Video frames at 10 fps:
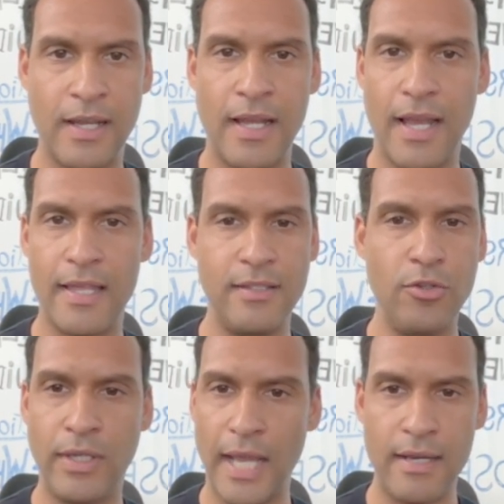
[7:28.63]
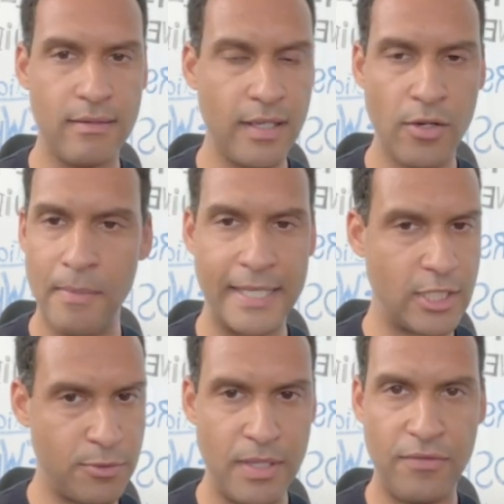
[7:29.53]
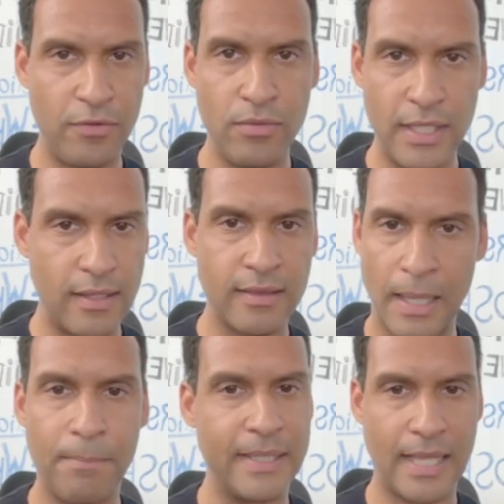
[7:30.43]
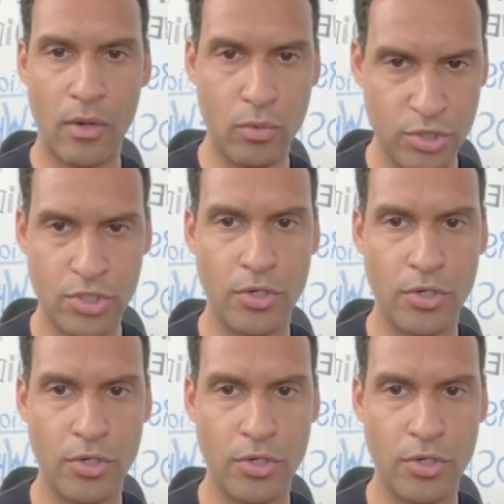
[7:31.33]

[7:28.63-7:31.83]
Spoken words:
And you can, message me if you need a template. I will show you a